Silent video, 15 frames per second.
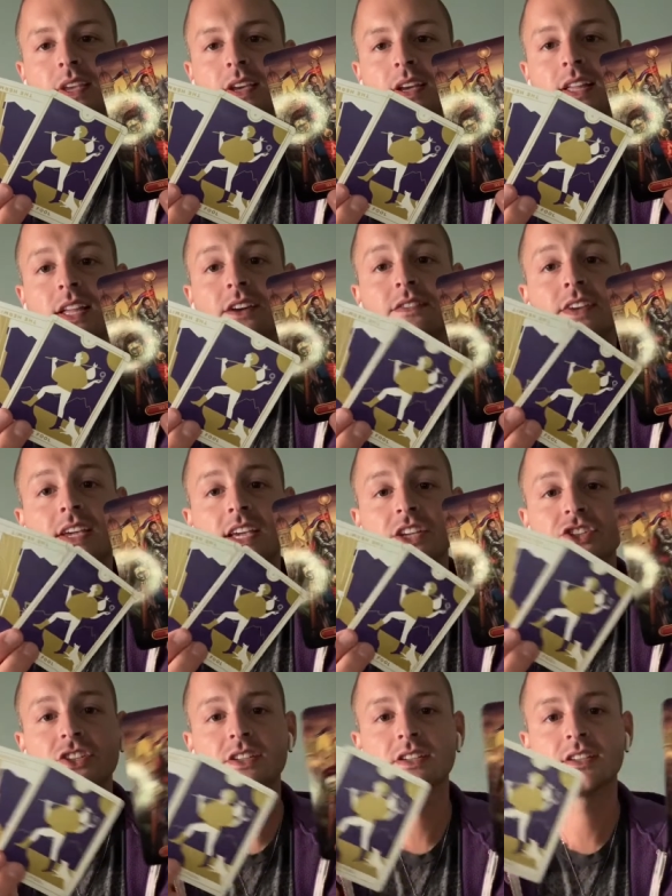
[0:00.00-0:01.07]

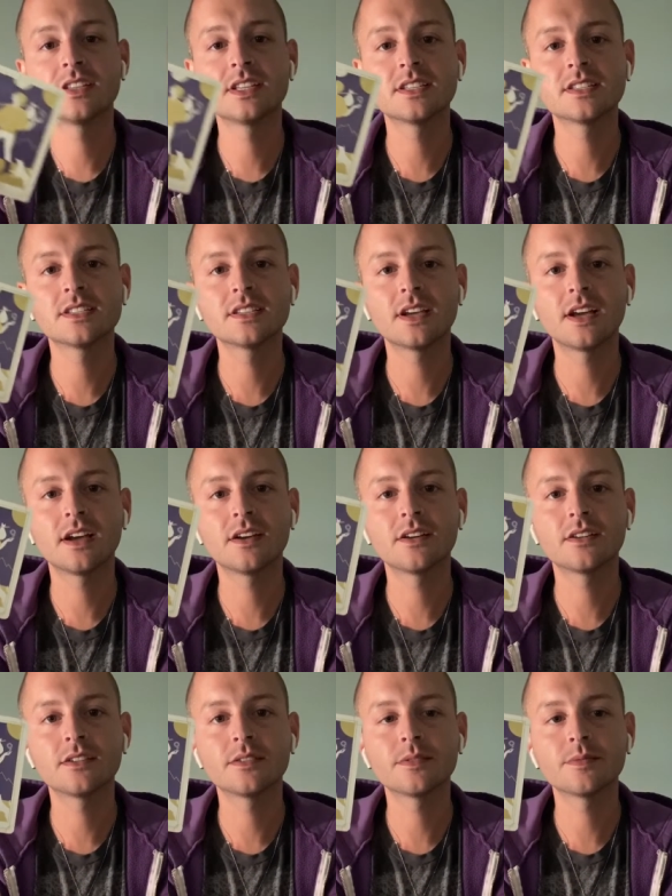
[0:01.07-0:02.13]
clarification, this
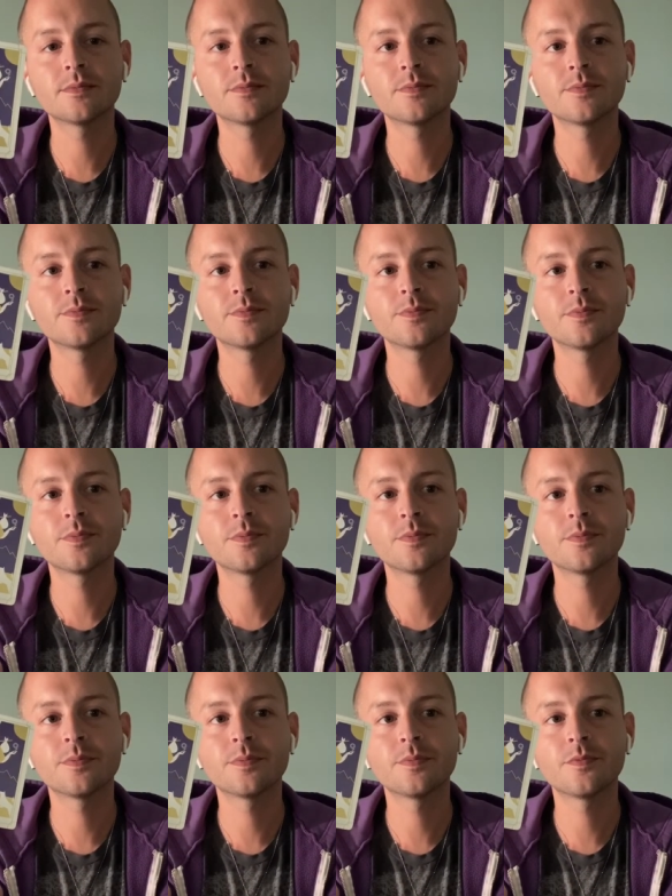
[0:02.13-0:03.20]
uh,
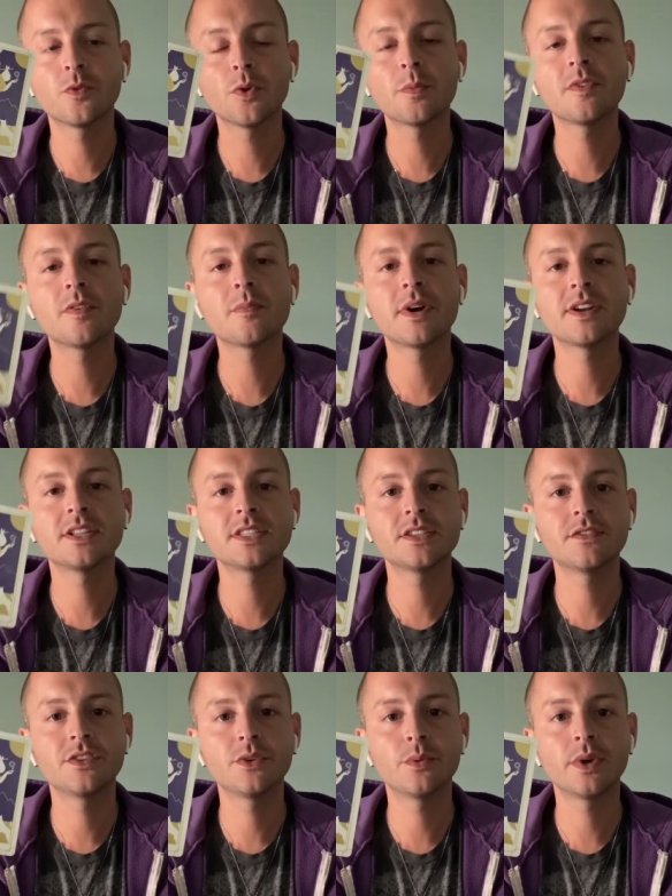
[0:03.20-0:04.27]
form of abundance,
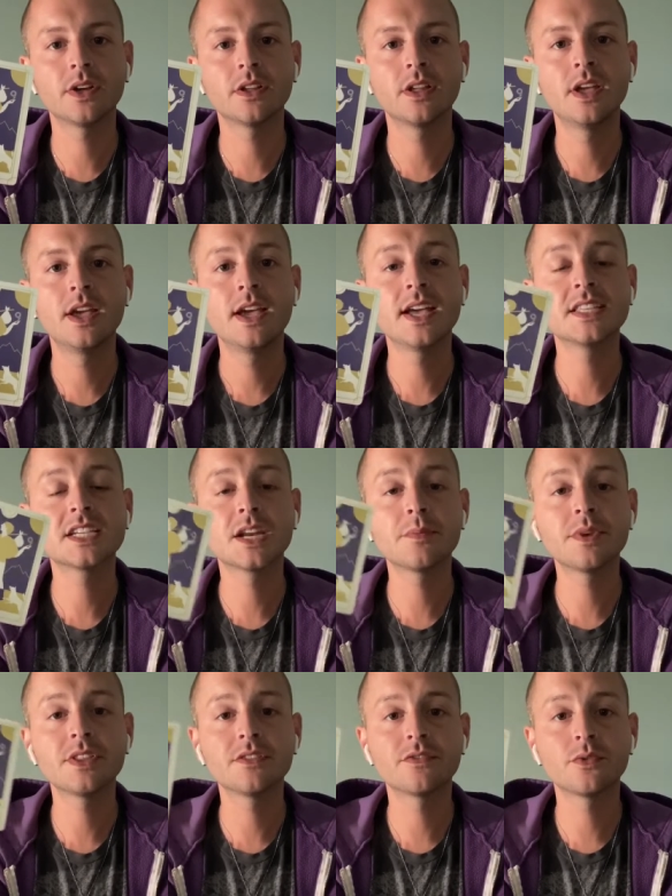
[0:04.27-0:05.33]
if you will. It's going to be
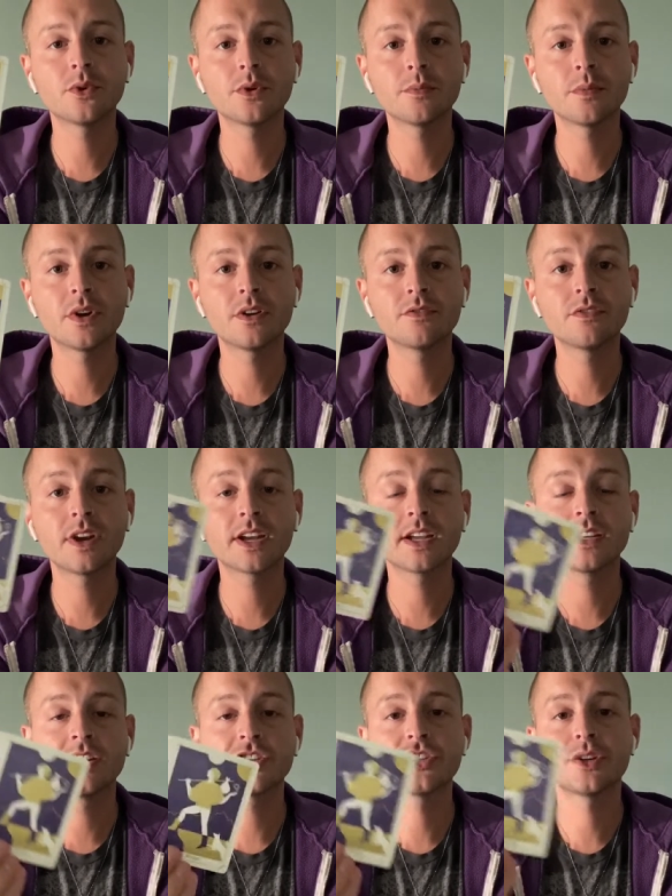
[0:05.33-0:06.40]
in the form of
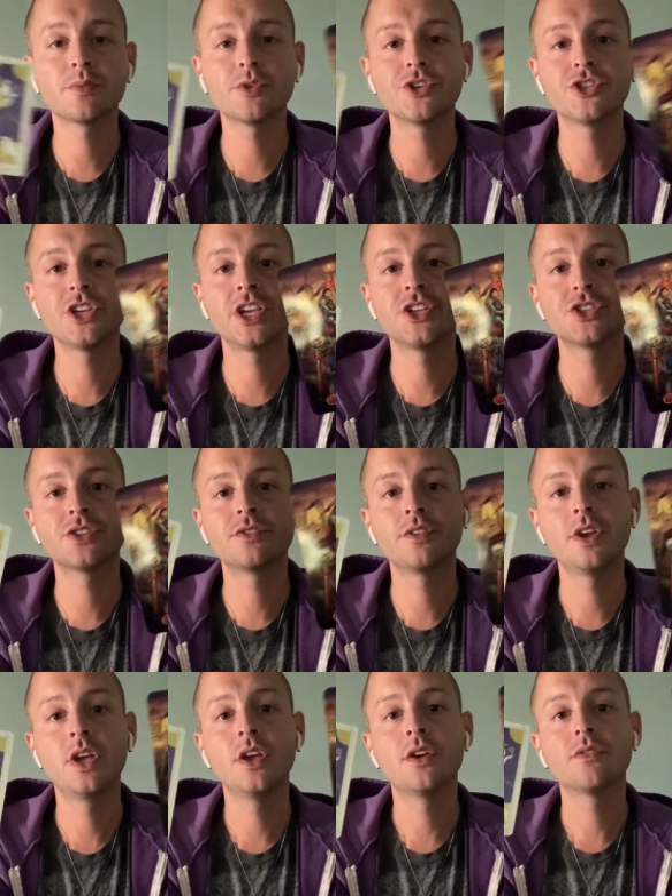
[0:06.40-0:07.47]
recognition, appreciation
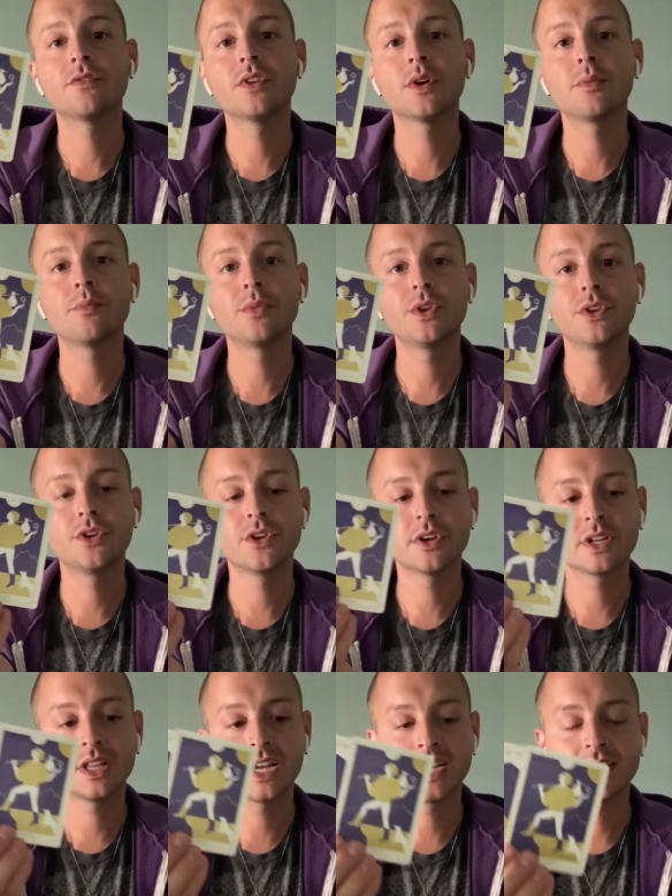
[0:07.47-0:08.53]
from your
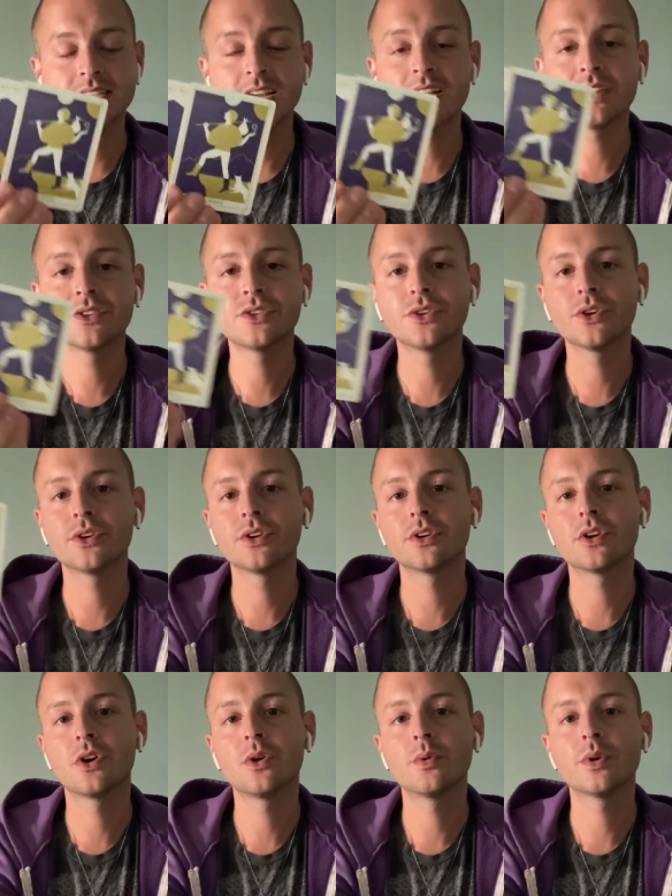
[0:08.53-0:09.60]
clientele, your
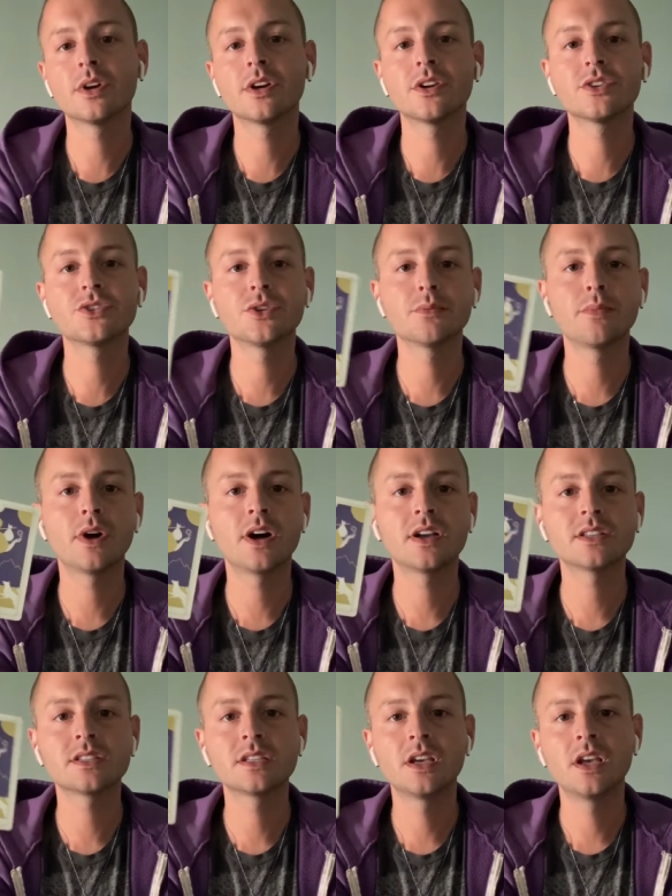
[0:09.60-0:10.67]
coworkers, your
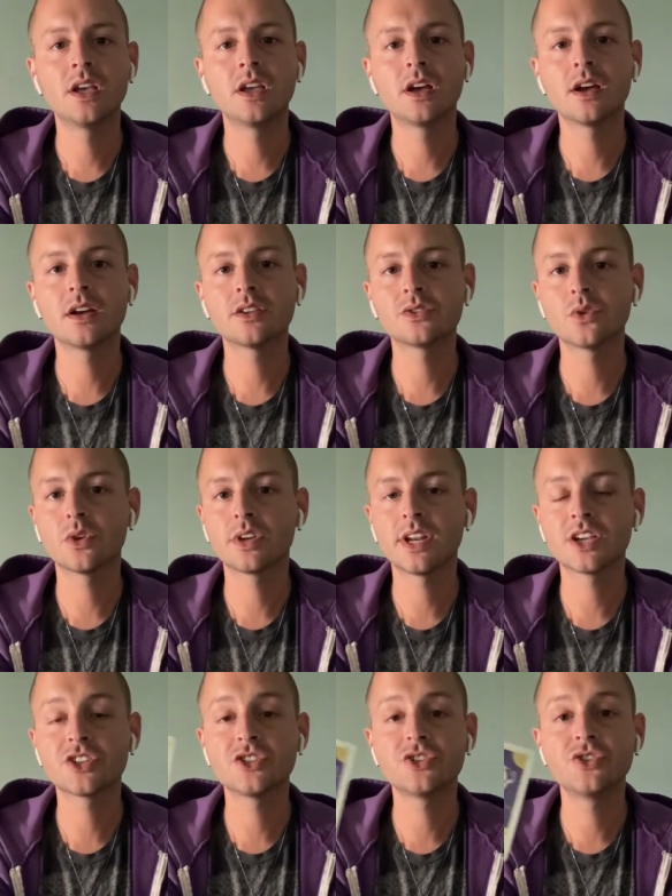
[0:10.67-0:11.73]
boss, uh, soul
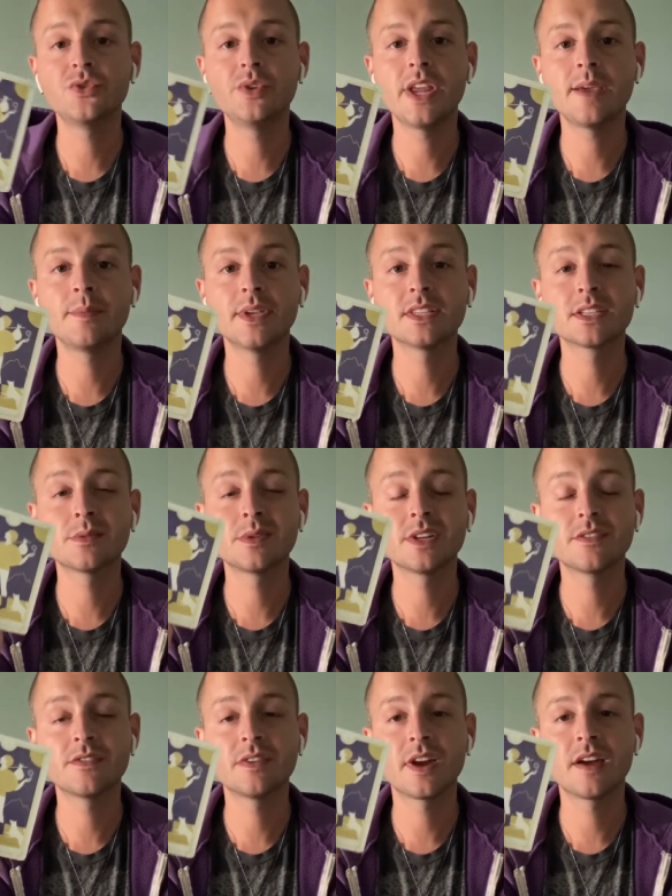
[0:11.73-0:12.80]
connections, you name it. It's going to be
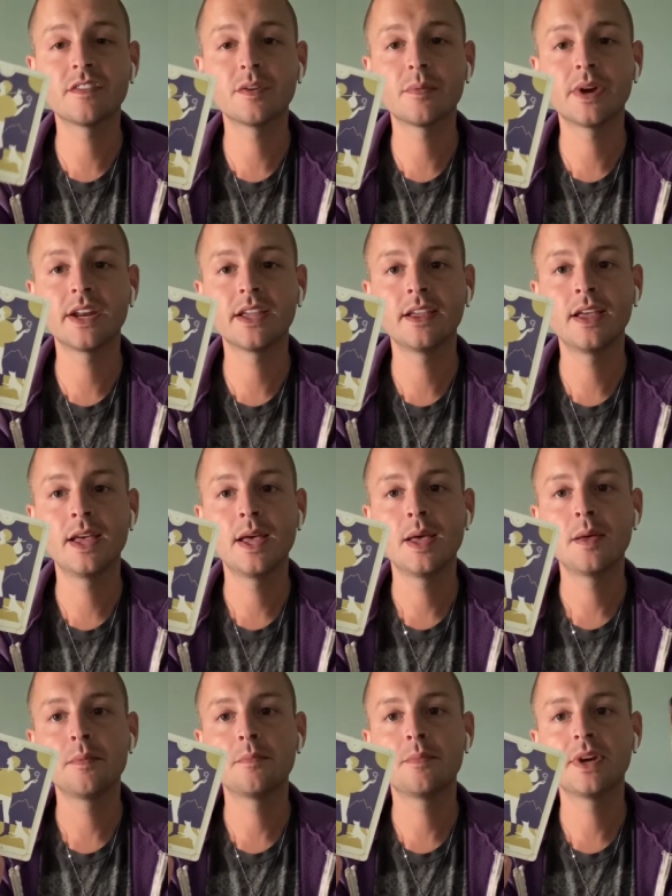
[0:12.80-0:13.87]
different for everybody
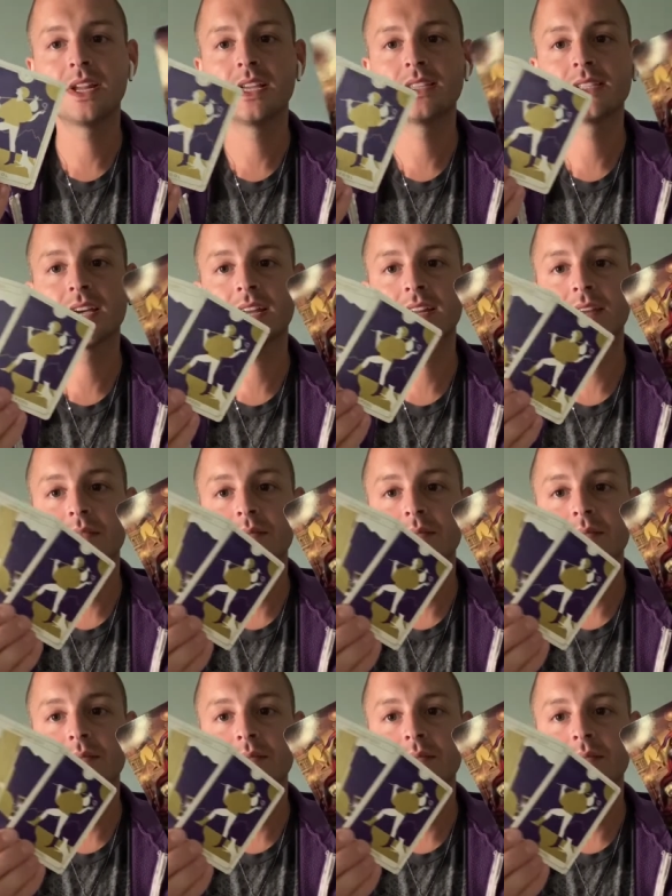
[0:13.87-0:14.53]
but it's gonna